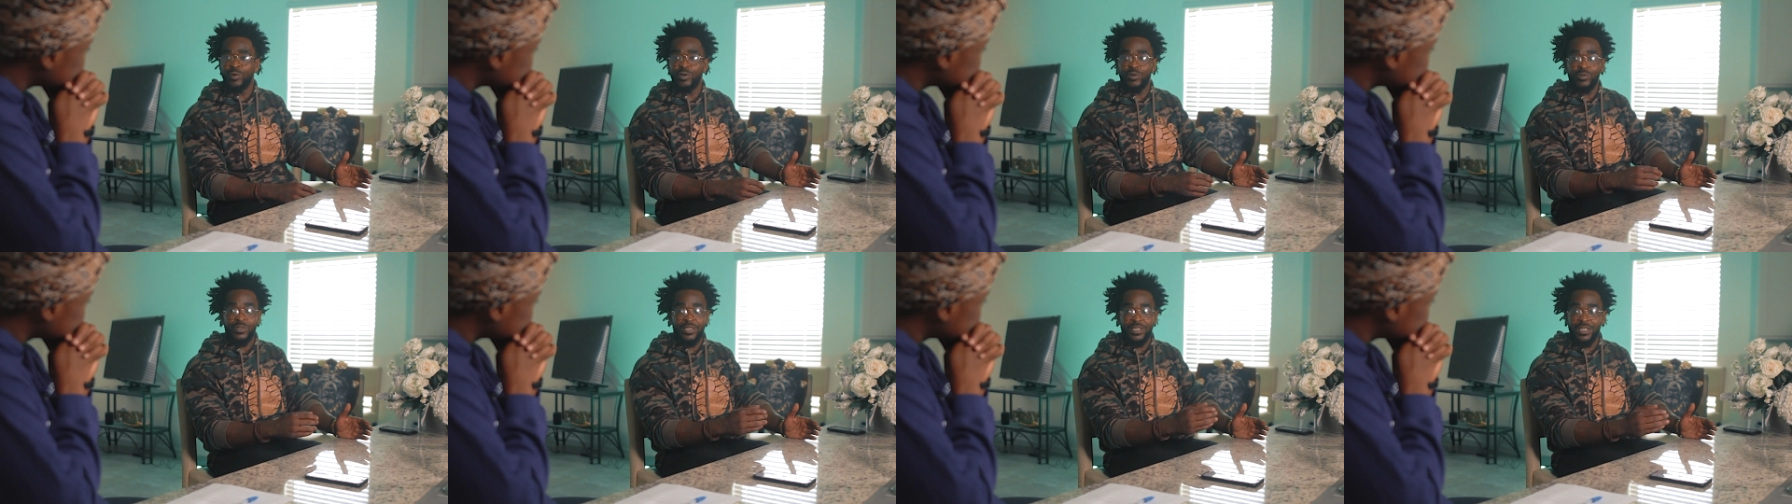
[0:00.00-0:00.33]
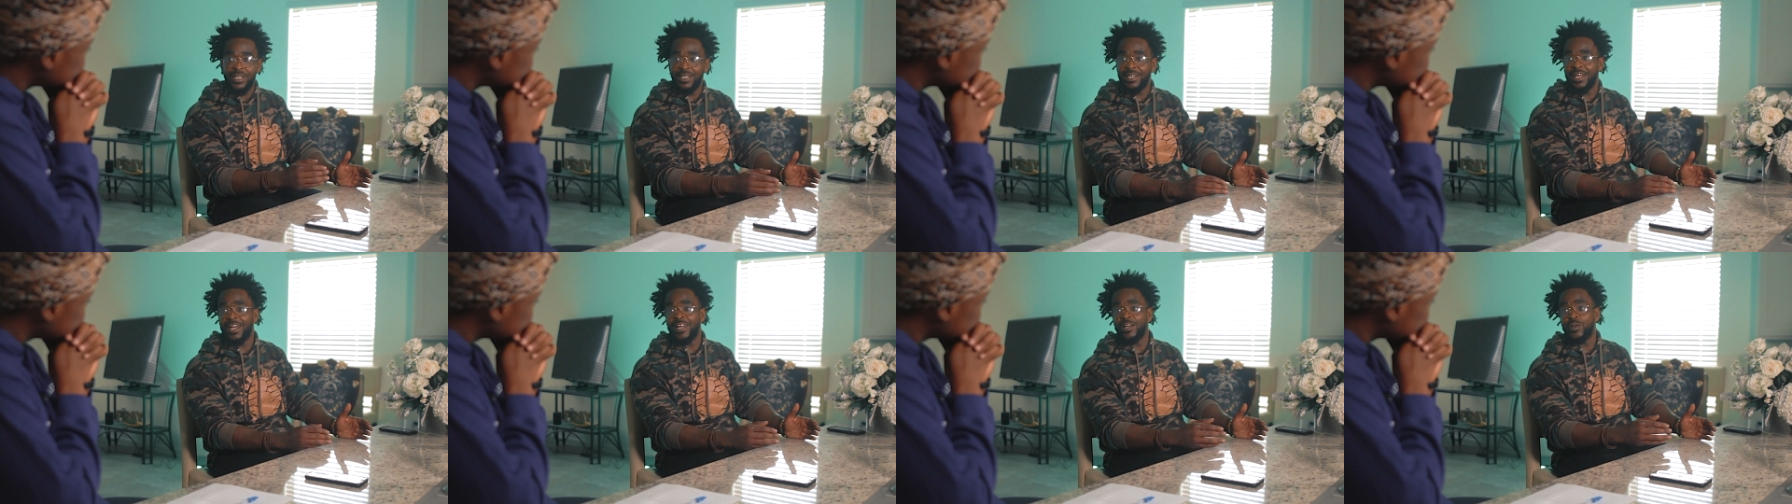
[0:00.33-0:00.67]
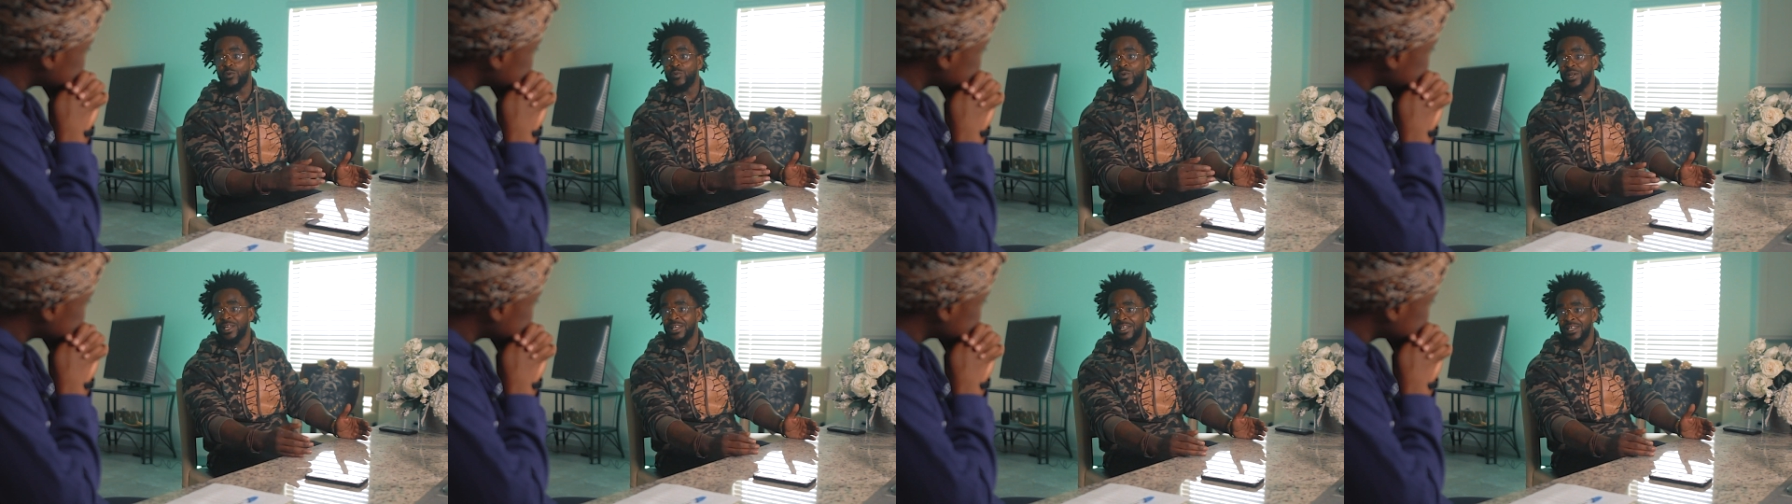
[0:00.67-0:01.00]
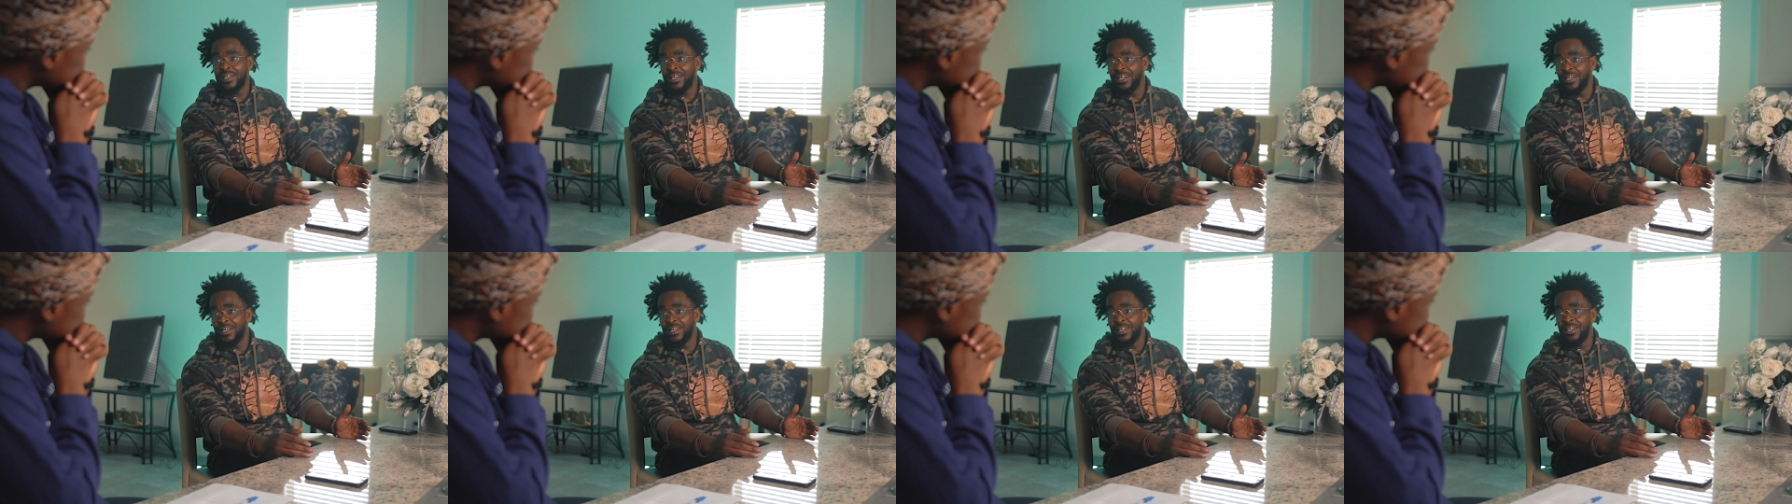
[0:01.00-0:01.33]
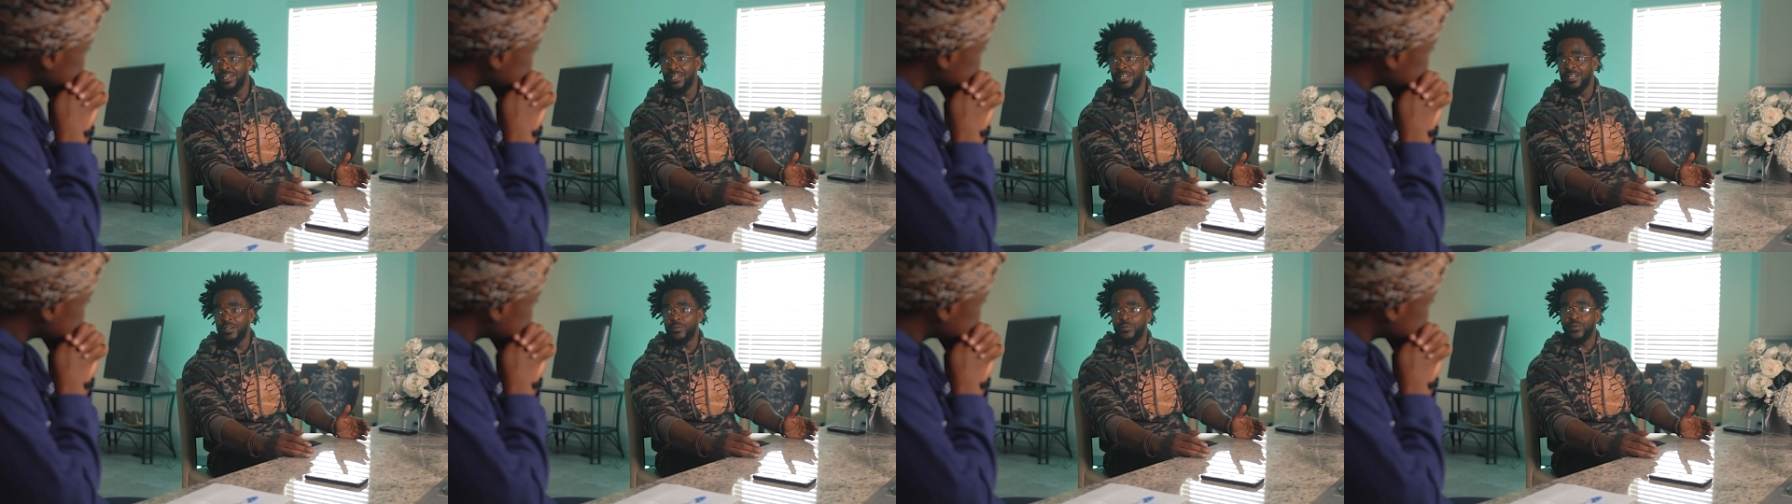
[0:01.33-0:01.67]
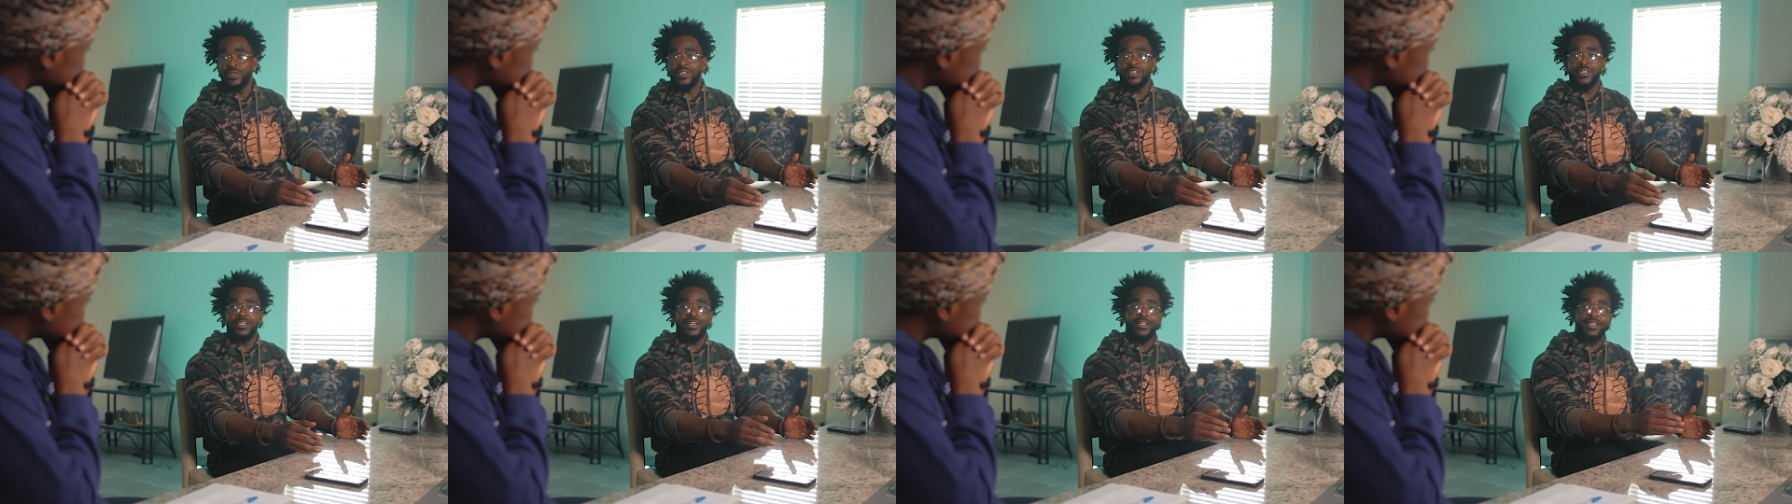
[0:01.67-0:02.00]
We don't sit down and wait
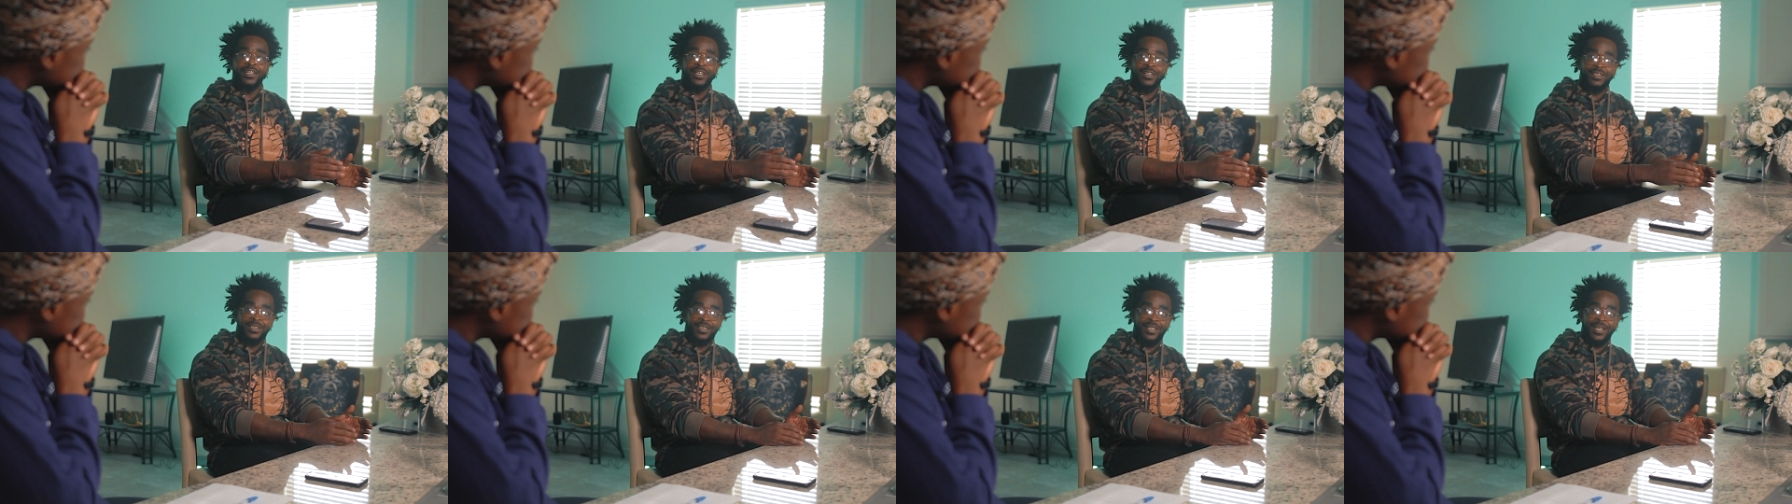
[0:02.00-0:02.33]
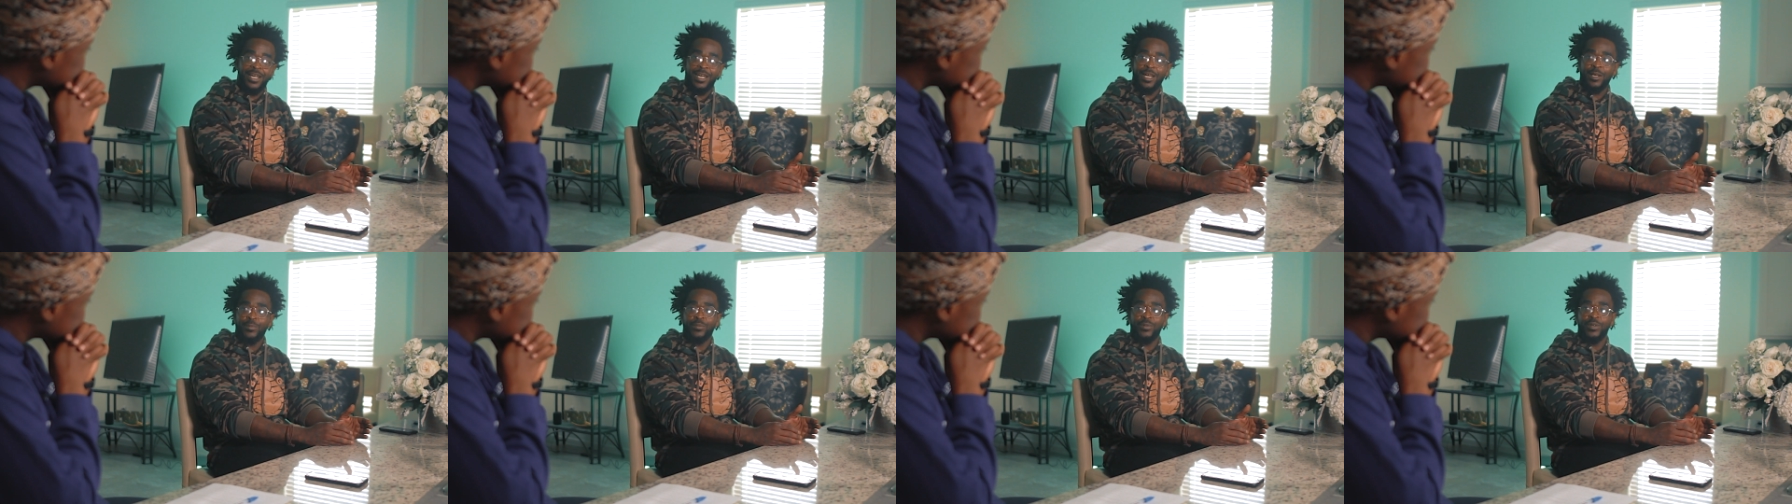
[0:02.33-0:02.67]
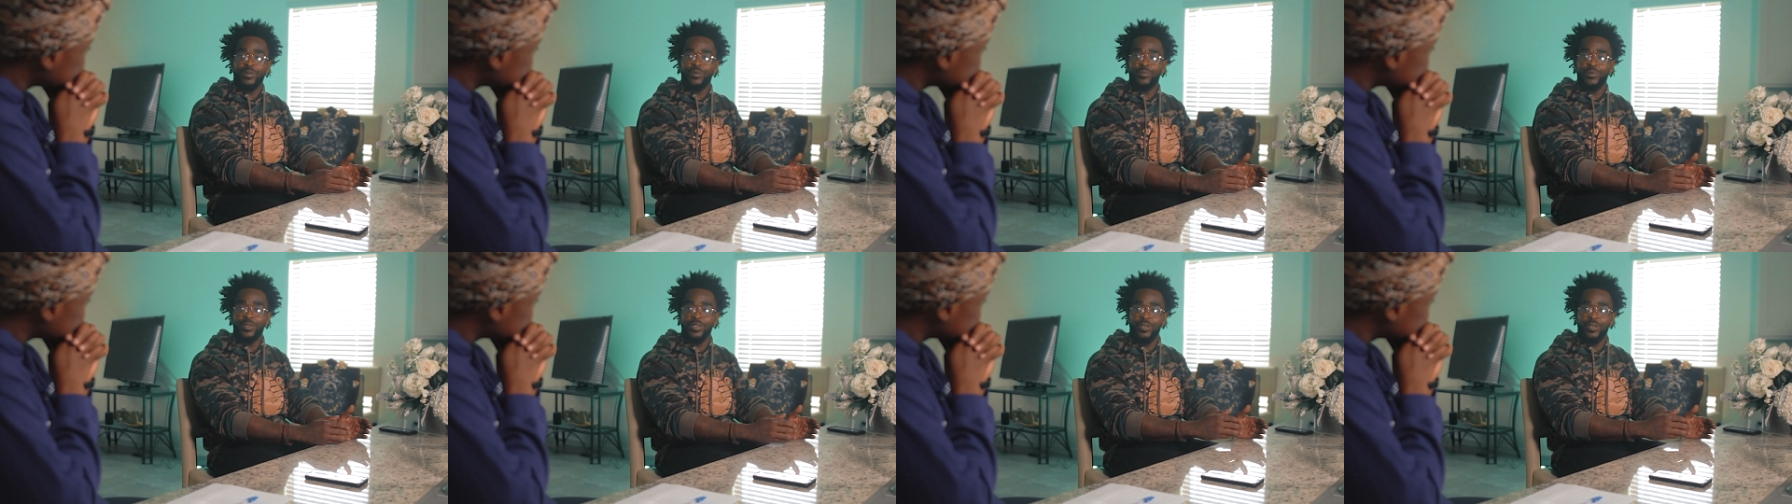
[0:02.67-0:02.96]
for something else to happen.